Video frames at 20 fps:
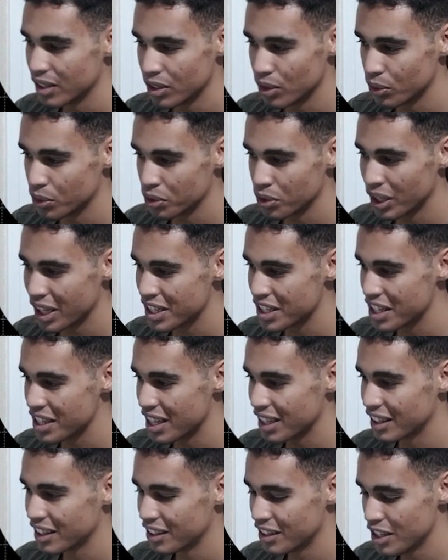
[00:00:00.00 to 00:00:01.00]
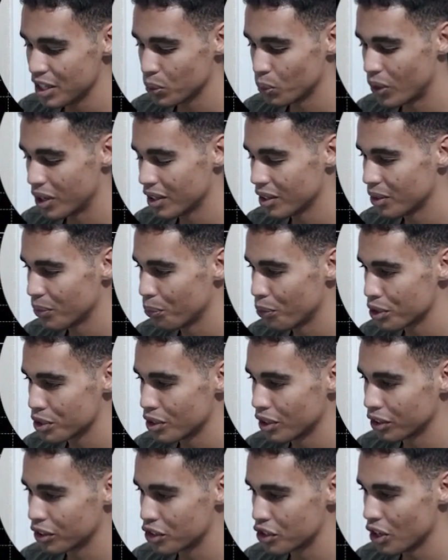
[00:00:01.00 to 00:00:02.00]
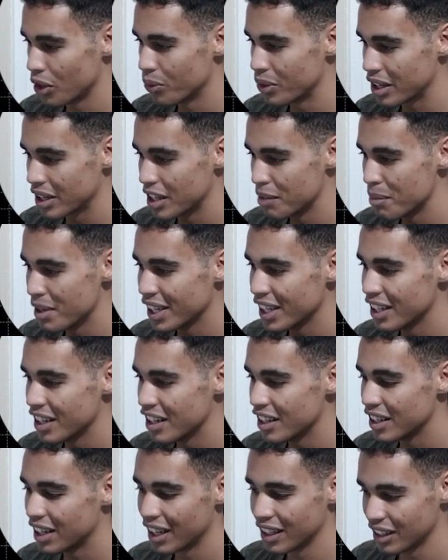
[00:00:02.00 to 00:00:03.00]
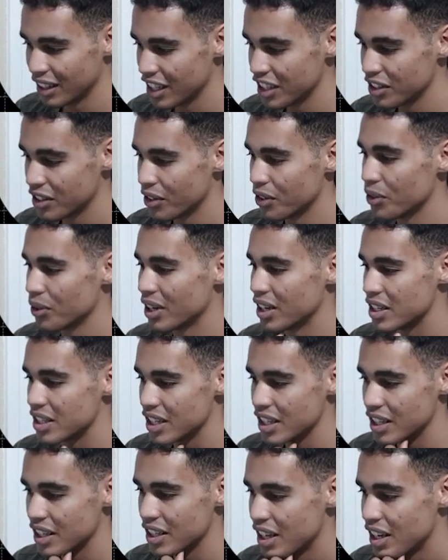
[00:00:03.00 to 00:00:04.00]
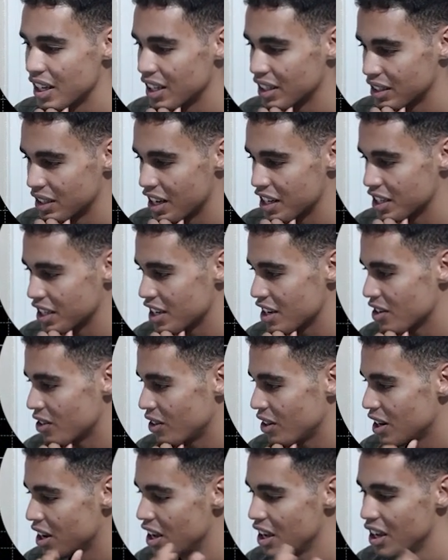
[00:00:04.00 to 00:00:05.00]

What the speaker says: Look, you can see that this one was not shown at the beginning and later you can see that is here.